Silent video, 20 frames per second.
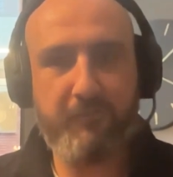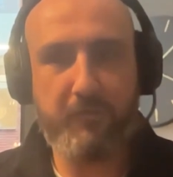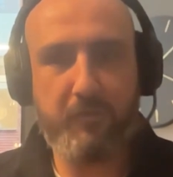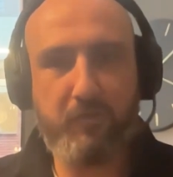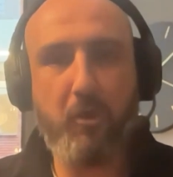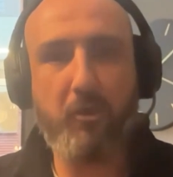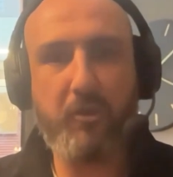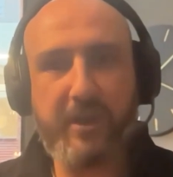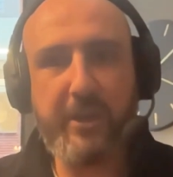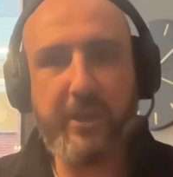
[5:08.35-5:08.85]
for
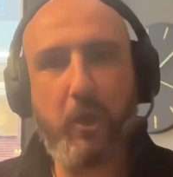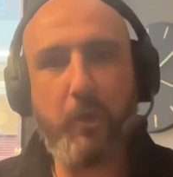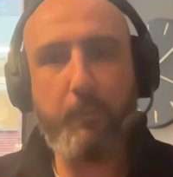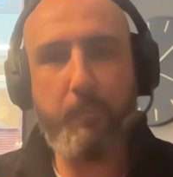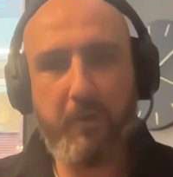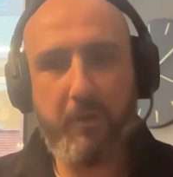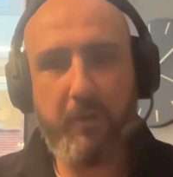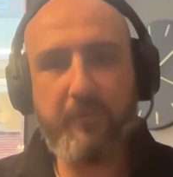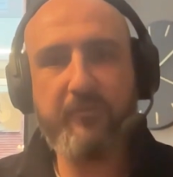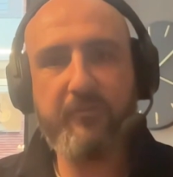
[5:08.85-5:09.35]

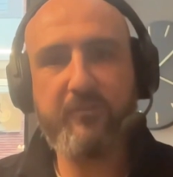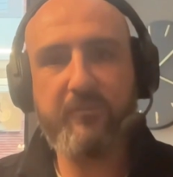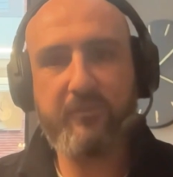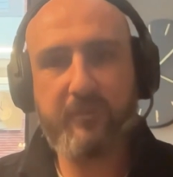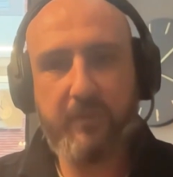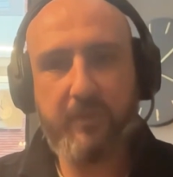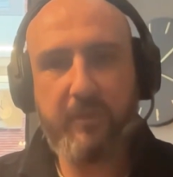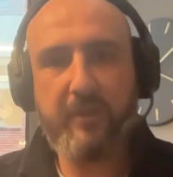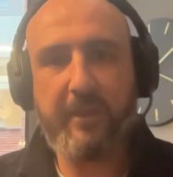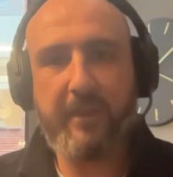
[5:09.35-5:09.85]
non-e-commerce
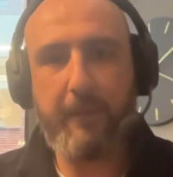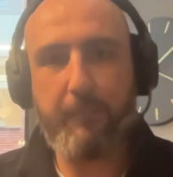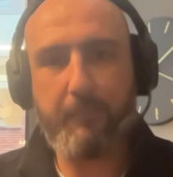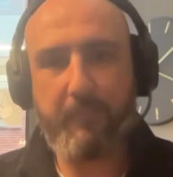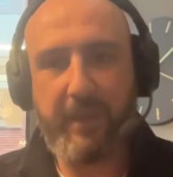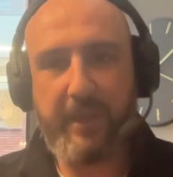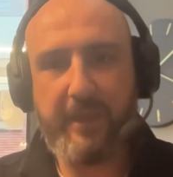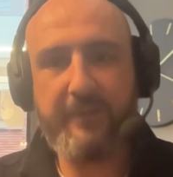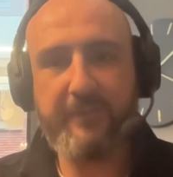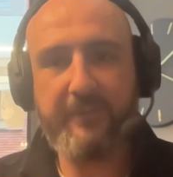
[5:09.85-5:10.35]

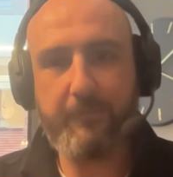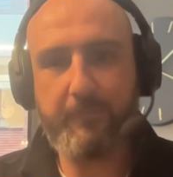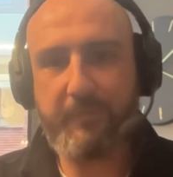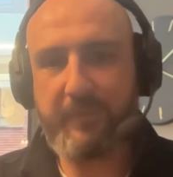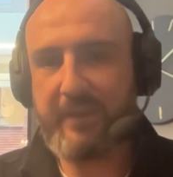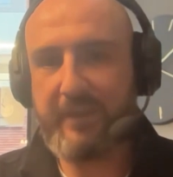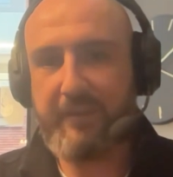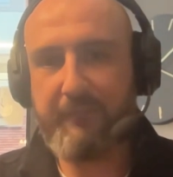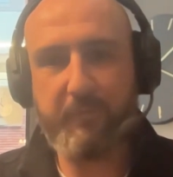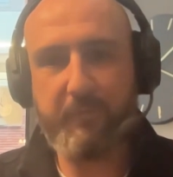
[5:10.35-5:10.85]
campaigns, I
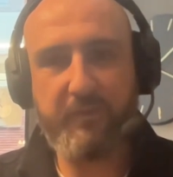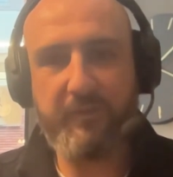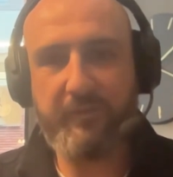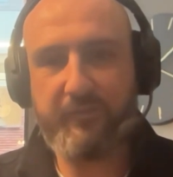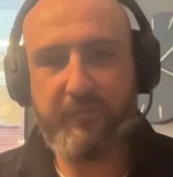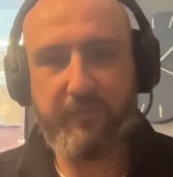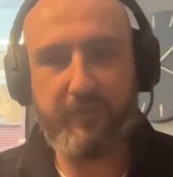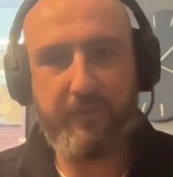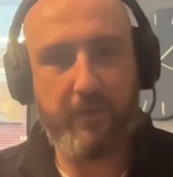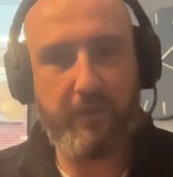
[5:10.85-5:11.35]
believe,
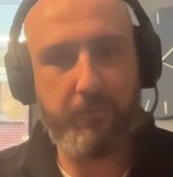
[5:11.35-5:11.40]
because,